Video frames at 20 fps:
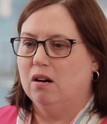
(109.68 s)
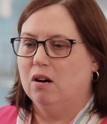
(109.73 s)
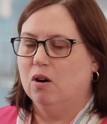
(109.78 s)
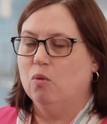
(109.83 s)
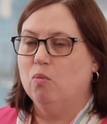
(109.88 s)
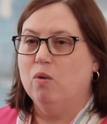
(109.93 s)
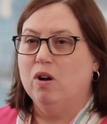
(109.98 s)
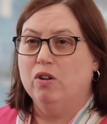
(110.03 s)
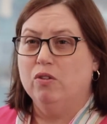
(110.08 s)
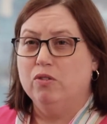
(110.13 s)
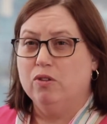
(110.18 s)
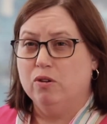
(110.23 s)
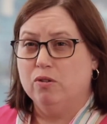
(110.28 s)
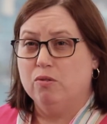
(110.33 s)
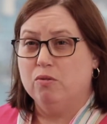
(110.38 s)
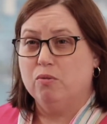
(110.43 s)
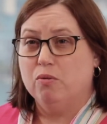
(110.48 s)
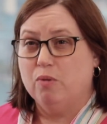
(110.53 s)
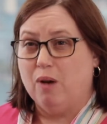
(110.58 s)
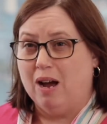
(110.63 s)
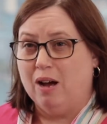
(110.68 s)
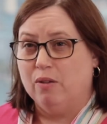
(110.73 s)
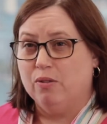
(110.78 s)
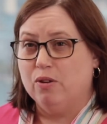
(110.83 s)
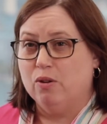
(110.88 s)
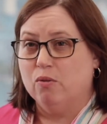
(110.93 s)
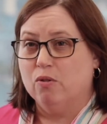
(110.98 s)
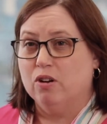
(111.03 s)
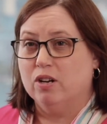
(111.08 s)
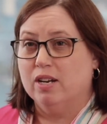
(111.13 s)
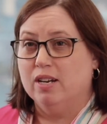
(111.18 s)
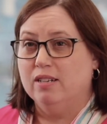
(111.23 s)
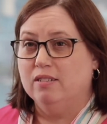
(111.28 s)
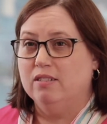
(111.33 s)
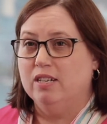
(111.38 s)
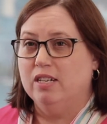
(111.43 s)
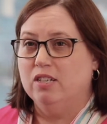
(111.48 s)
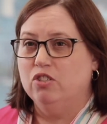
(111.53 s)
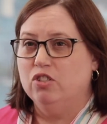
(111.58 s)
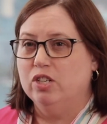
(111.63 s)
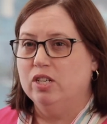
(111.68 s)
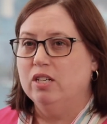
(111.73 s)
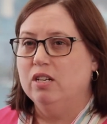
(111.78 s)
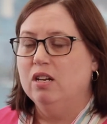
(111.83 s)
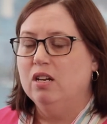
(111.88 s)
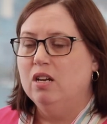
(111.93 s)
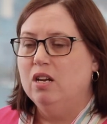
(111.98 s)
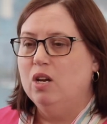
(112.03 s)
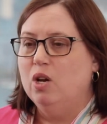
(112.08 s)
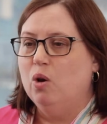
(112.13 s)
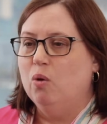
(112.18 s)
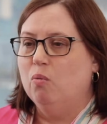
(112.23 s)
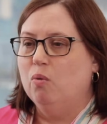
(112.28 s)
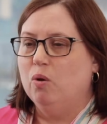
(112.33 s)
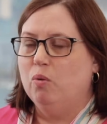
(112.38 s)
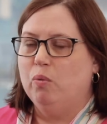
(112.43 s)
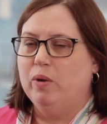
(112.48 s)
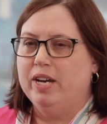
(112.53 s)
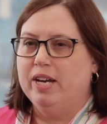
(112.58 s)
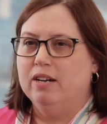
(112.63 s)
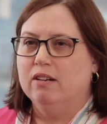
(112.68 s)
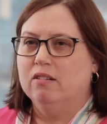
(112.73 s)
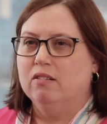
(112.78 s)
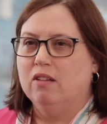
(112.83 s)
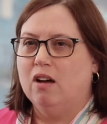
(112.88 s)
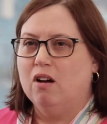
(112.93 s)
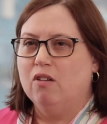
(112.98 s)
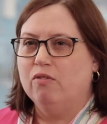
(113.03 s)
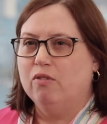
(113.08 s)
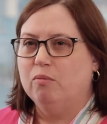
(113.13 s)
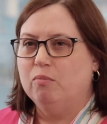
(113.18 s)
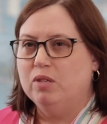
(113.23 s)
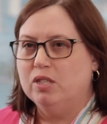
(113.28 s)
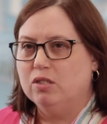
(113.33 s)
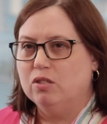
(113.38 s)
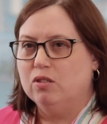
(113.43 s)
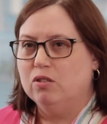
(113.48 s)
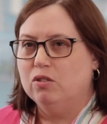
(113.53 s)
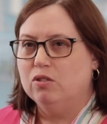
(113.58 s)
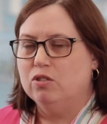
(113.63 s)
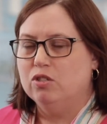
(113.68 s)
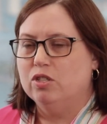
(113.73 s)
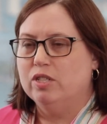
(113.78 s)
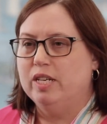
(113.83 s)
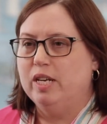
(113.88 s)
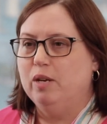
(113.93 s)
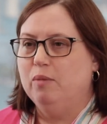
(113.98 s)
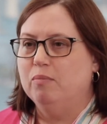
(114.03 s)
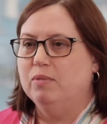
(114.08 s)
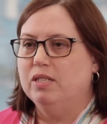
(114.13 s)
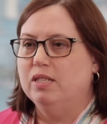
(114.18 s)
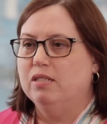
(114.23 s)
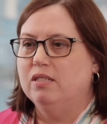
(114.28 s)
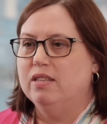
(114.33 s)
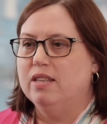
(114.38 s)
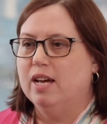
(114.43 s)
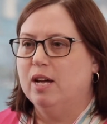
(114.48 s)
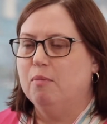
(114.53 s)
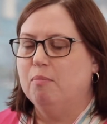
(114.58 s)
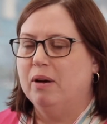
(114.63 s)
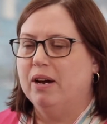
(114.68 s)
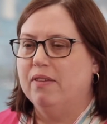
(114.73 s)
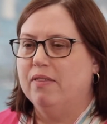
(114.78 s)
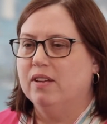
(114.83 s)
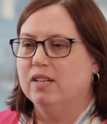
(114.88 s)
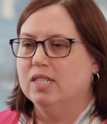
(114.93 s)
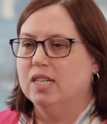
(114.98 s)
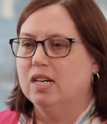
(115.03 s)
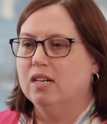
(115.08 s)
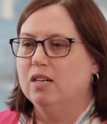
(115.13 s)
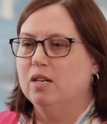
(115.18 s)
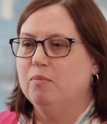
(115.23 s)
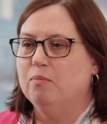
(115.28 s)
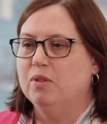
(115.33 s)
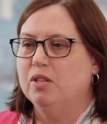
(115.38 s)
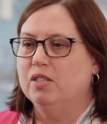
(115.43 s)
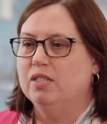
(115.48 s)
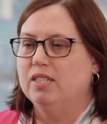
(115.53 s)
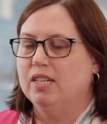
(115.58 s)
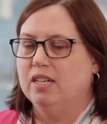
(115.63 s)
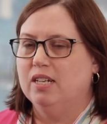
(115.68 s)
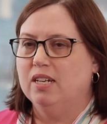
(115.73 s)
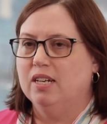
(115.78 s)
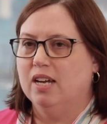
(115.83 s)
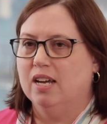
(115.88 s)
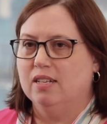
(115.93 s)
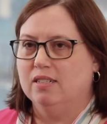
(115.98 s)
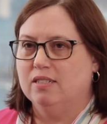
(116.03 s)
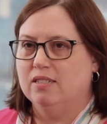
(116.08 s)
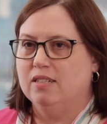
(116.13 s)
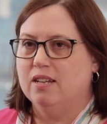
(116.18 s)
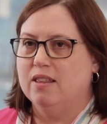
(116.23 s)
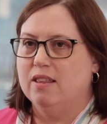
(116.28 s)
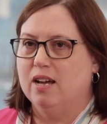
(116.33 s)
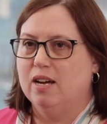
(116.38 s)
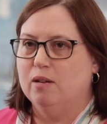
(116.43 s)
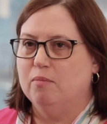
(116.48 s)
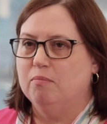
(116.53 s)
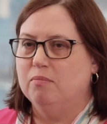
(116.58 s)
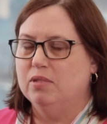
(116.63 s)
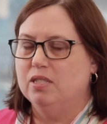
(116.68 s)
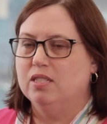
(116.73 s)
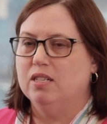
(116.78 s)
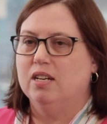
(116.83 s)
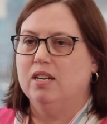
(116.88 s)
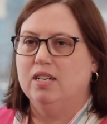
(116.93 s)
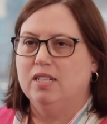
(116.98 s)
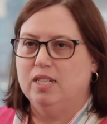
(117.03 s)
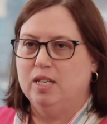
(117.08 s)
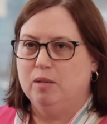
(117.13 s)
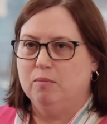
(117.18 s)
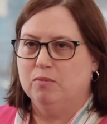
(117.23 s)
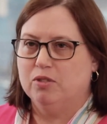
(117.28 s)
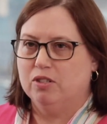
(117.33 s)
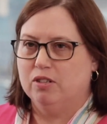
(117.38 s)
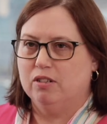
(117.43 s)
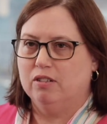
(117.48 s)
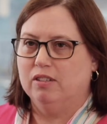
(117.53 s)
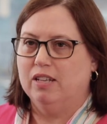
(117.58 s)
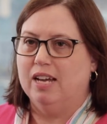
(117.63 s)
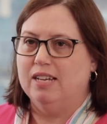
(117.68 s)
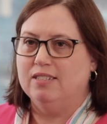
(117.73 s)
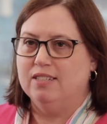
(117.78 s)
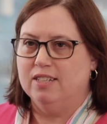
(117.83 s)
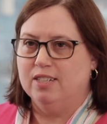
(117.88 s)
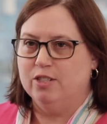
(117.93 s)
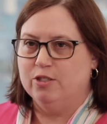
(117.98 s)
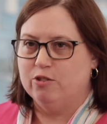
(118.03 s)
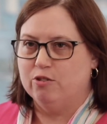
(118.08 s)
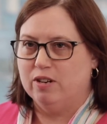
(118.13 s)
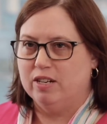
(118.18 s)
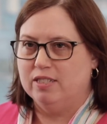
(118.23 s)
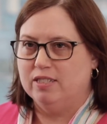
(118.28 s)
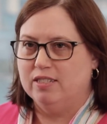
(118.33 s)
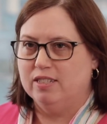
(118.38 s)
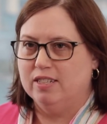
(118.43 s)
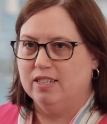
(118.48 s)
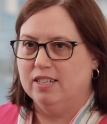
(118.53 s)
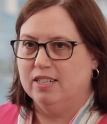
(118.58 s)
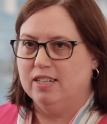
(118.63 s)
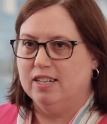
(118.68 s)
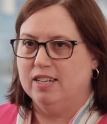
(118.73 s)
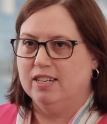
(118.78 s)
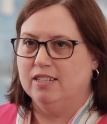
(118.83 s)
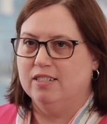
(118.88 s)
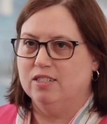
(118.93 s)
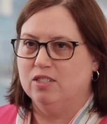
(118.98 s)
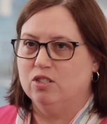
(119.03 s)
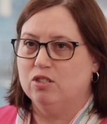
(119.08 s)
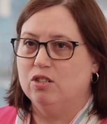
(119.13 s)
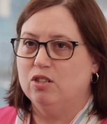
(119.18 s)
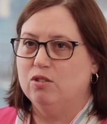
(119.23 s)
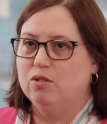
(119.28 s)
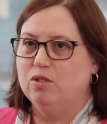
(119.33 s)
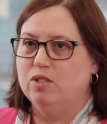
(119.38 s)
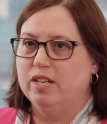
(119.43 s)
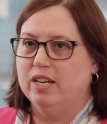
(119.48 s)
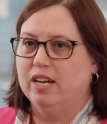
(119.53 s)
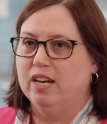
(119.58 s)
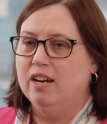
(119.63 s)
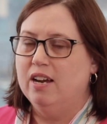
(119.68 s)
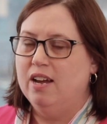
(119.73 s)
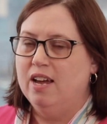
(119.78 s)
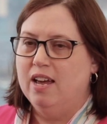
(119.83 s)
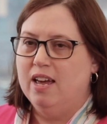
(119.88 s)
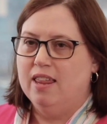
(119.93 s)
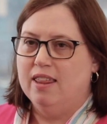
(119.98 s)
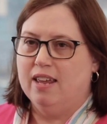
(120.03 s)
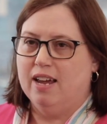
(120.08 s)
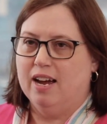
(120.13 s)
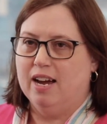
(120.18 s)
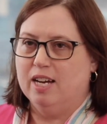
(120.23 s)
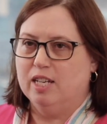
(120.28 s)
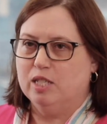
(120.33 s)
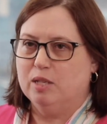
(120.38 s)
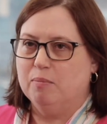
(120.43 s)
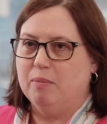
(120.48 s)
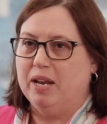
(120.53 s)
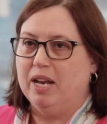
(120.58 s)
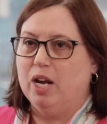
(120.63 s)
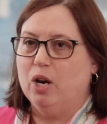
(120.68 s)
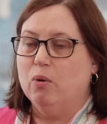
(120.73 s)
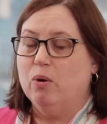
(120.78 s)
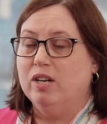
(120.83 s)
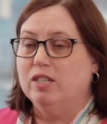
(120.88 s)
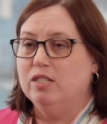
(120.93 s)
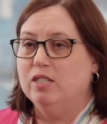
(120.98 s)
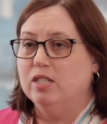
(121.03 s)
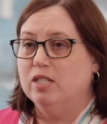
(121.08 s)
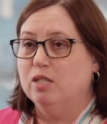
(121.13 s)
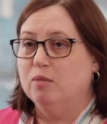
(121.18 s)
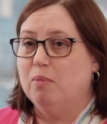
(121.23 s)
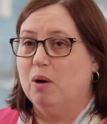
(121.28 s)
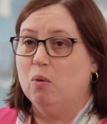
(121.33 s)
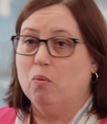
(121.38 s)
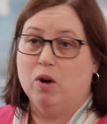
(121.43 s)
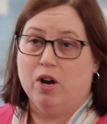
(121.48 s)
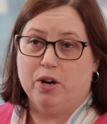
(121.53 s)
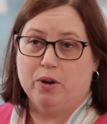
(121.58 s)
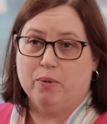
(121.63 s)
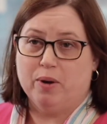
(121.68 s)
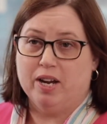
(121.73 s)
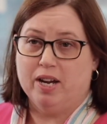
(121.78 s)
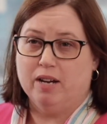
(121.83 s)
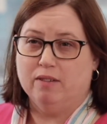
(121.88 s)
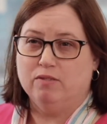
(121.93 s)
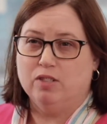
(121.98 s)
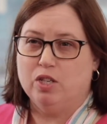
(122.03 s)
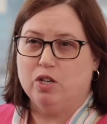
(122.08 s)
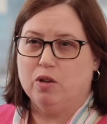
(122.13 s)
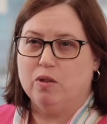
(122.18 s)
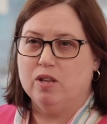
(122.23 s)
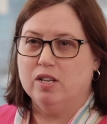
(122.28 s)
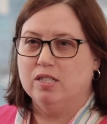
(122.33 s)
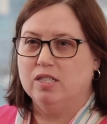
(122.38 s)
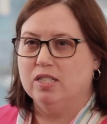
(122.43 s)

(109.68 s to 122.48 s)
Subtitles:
are well known throughout the organization. What we hear a lot from disclosure teams is that by the time the data gets to them, study teams are less interested in disclosing. They ask many questions about why do I have to do this